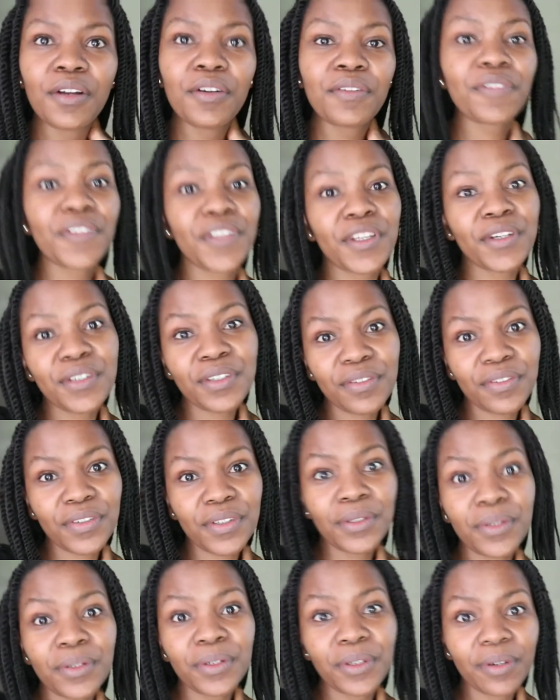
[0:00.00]
For those of
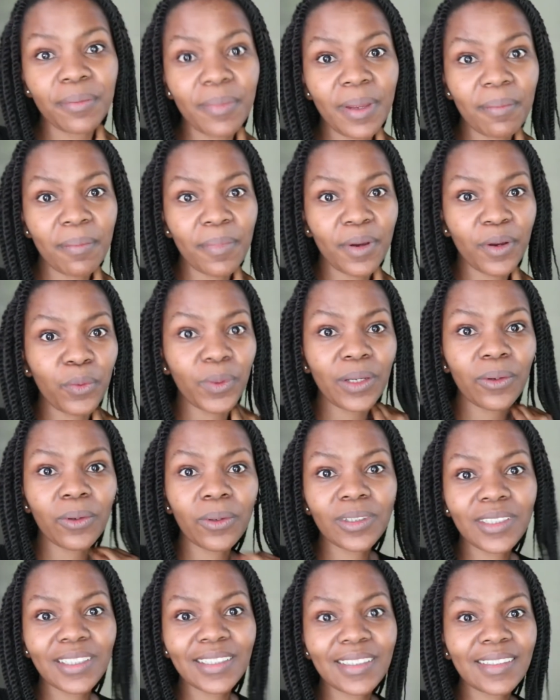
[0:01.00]
you who remember, we
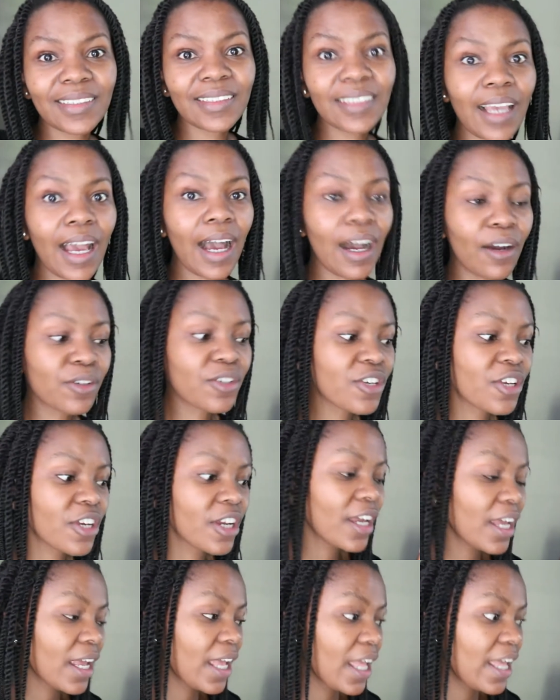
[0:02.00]
ordered this
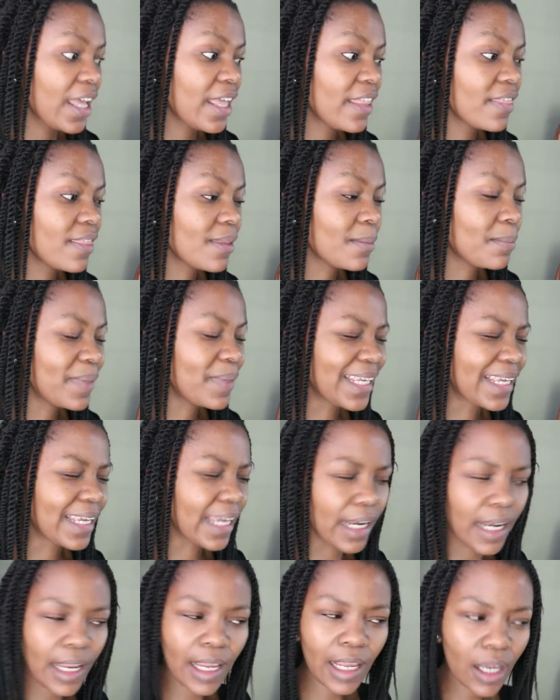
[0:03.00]
couch in the
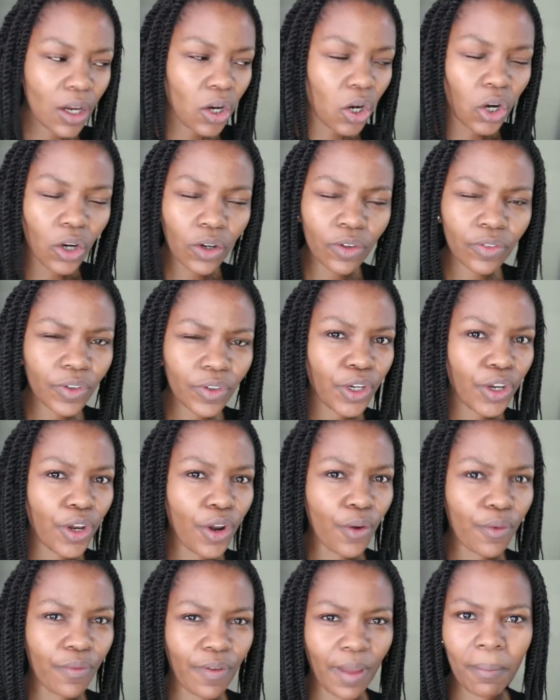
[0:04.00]
beginning of
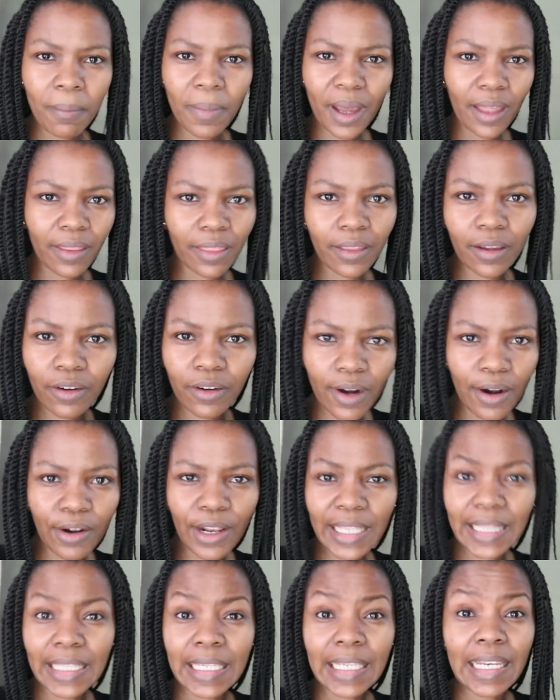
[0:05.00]
November. I think around
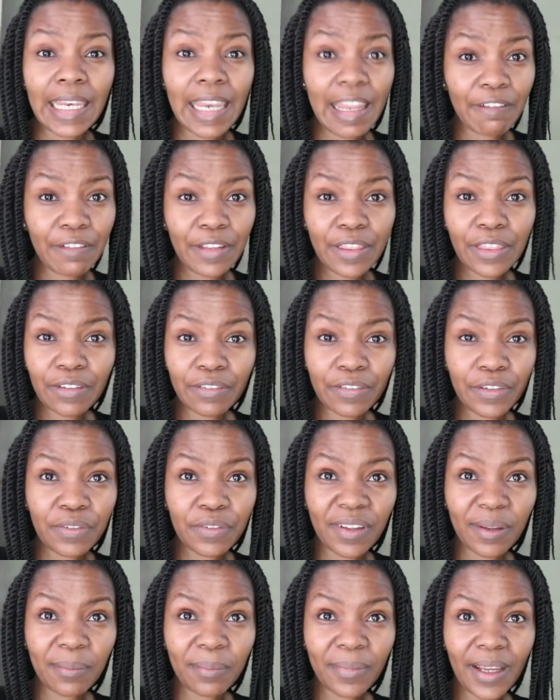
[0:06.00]
like the 11th of
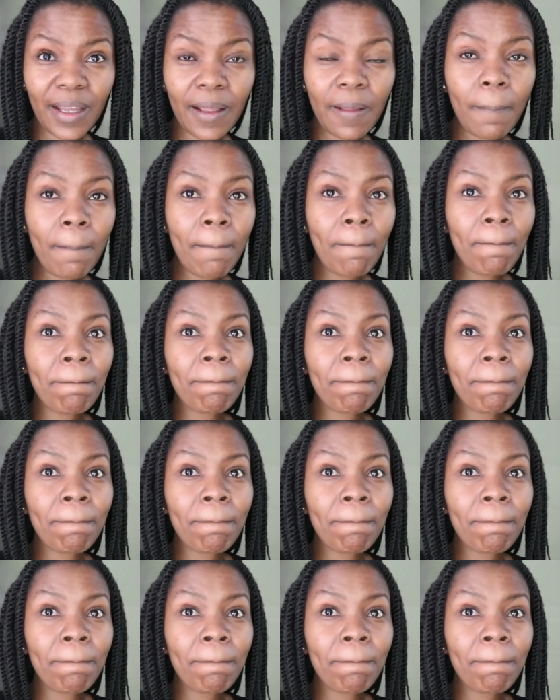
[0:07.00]
November.